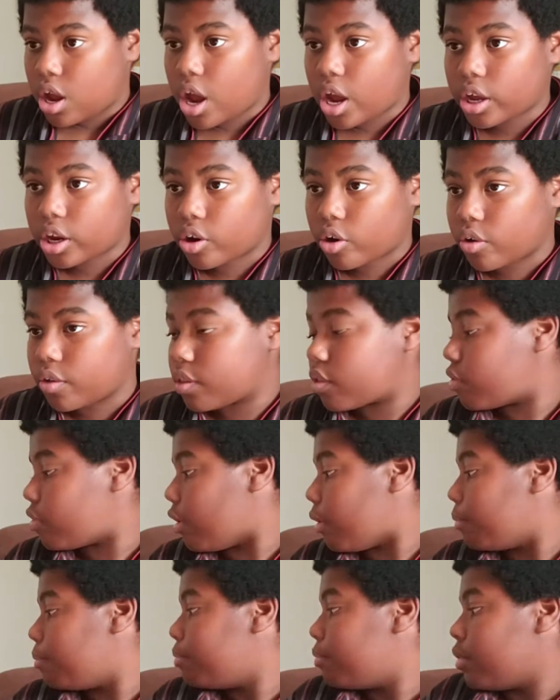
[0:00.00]
I gotta hurry this
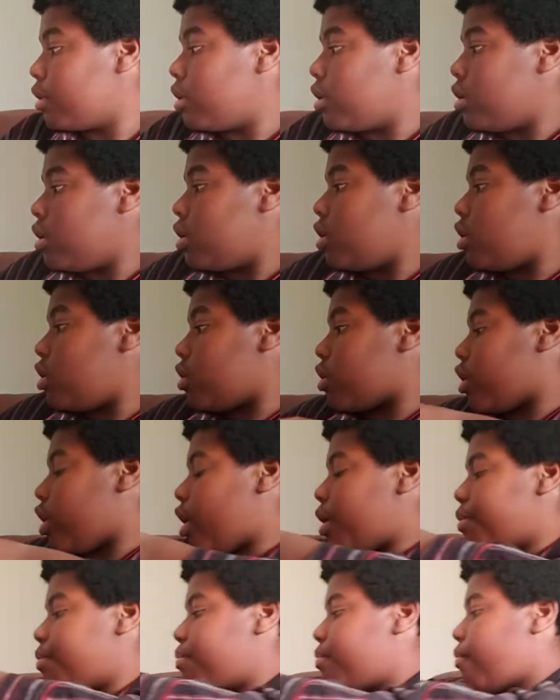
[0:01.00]
up. Okay.
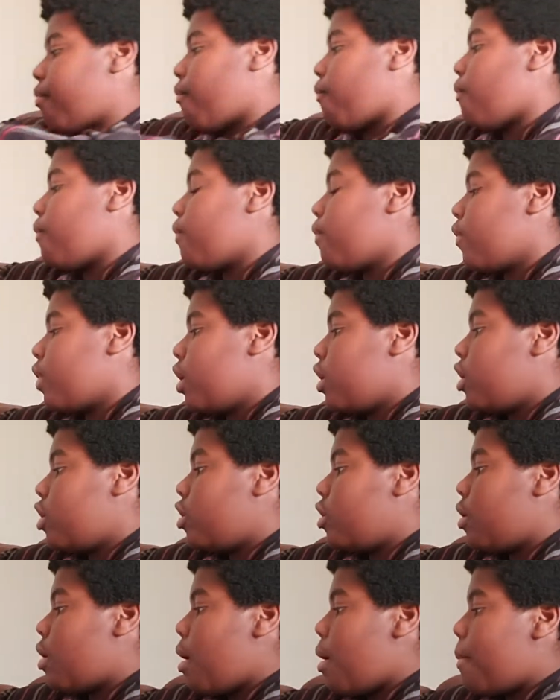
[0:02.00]

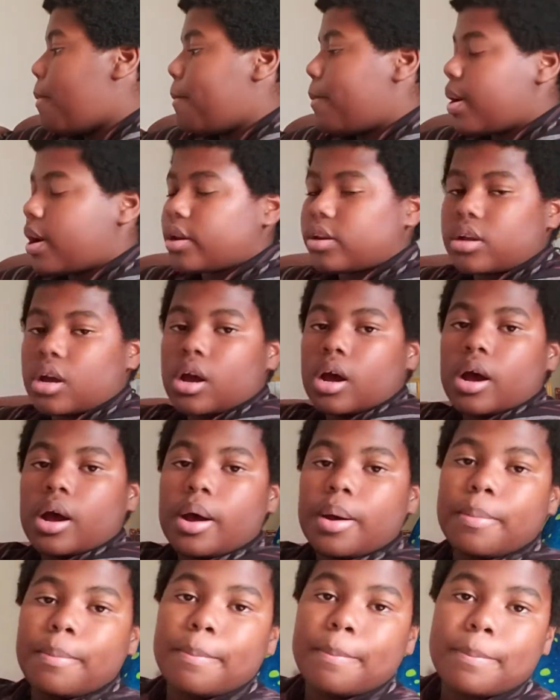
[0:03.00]
But
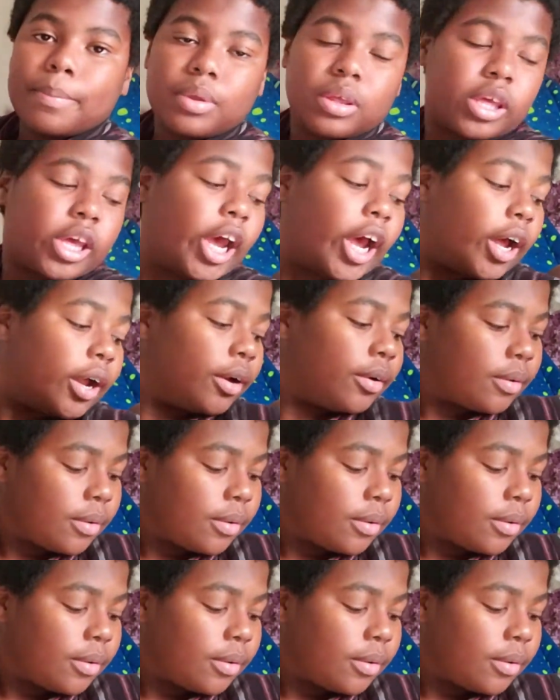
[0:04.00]
um yeah.